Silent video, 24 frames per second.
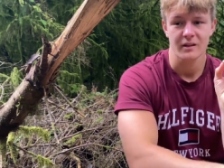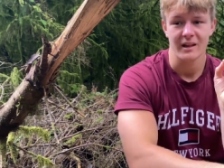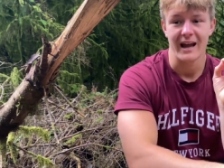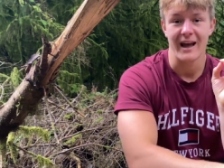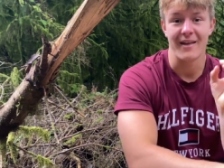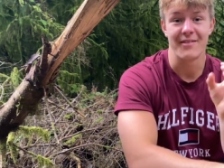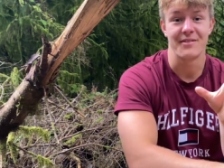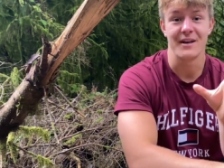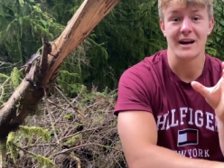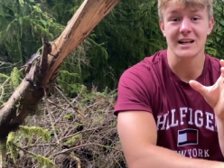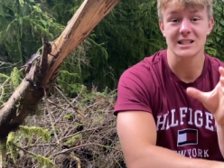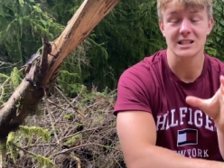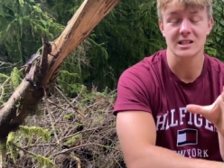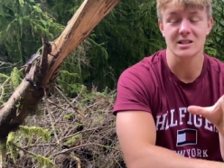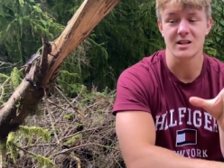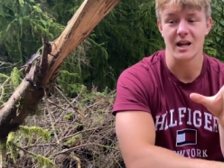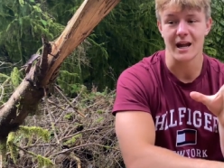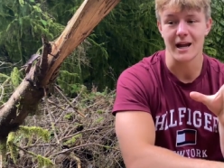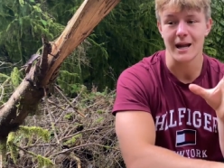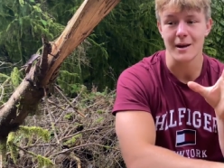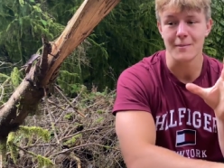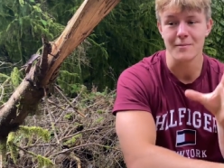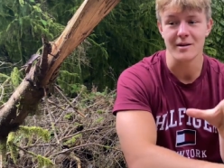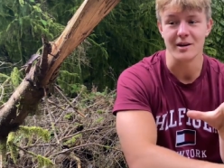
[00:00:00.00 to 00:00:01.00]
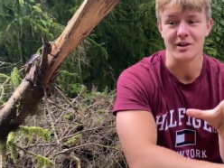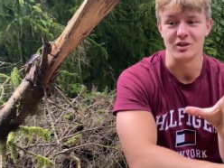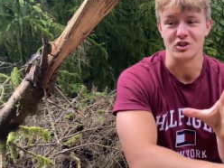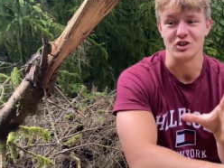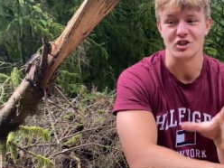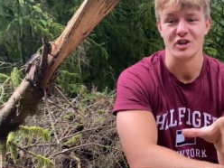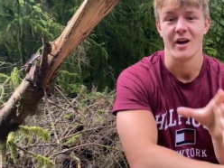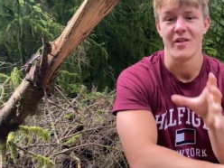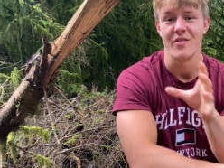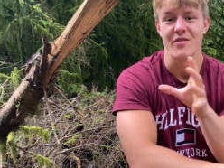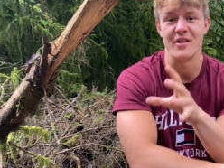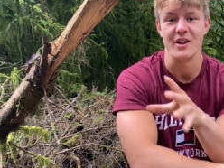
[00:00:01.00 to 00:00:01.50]
And that's the
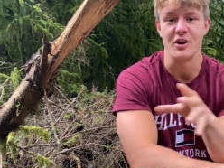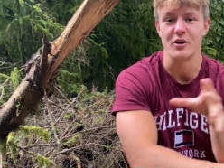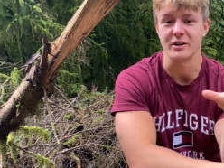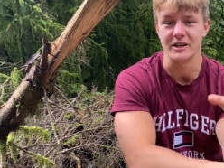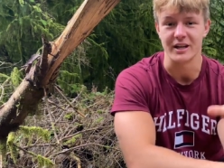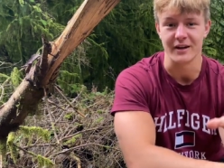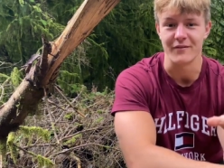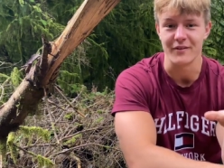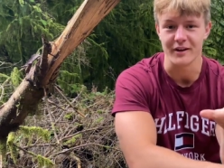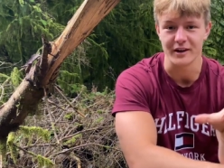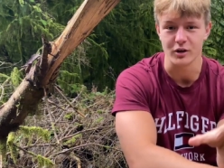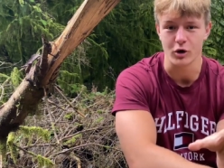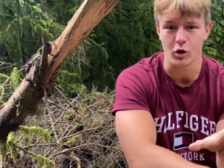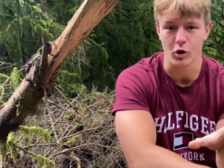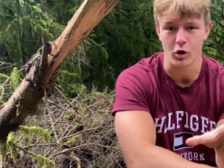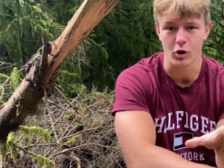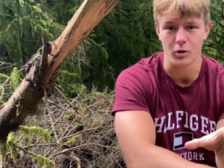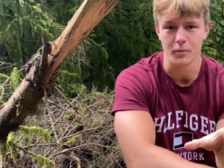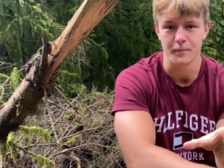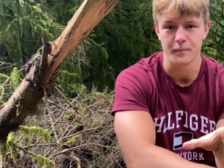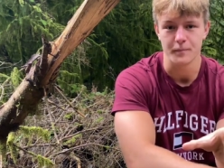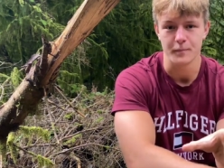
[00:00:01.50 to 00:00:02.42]
image they're giving her.